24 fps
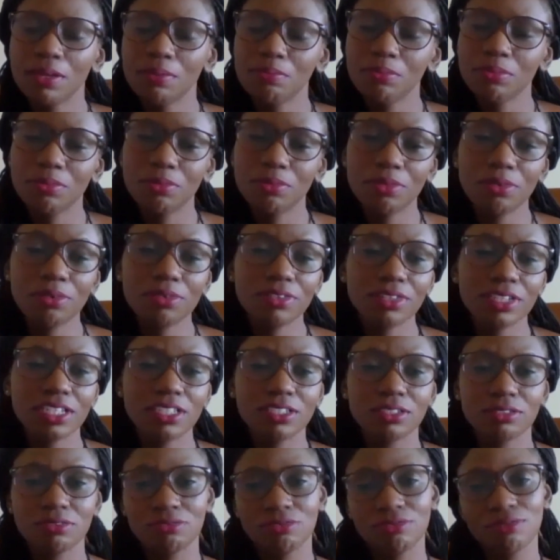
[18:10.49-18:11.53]
my mood
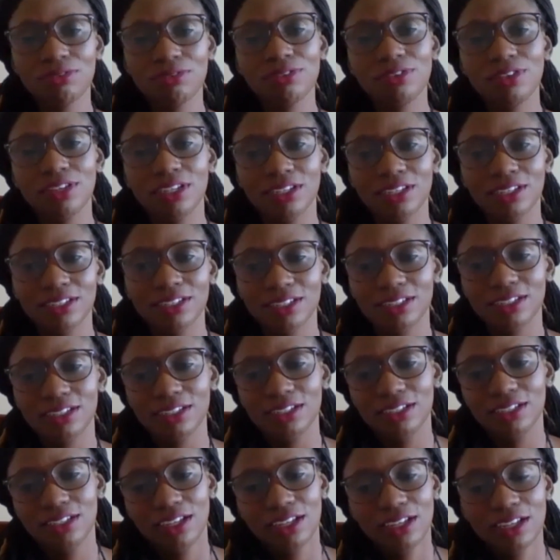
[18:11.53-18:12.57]
is
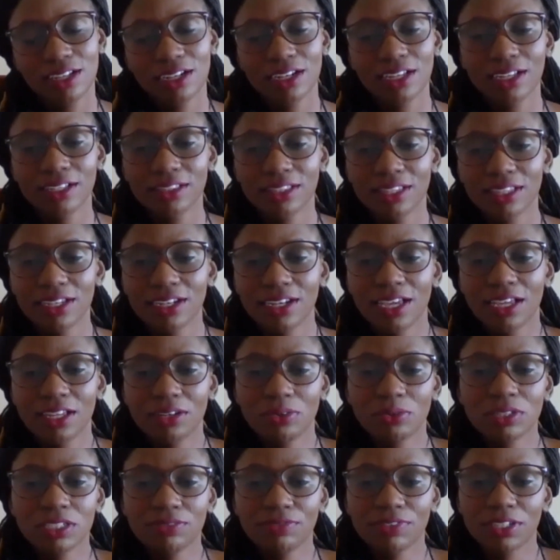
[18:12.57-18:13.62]
ruined, and then
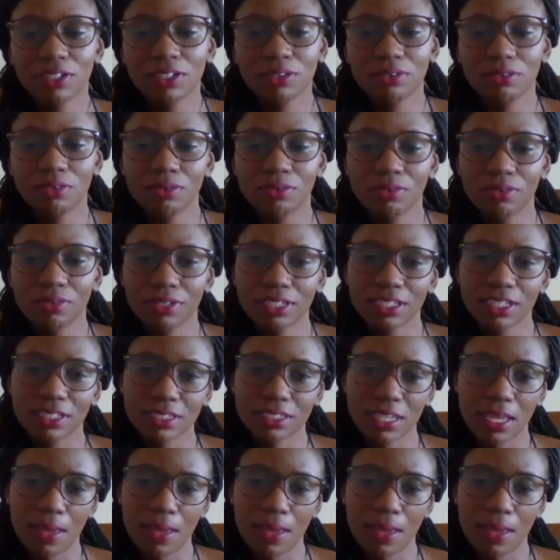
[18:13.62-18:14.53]
I don't even know what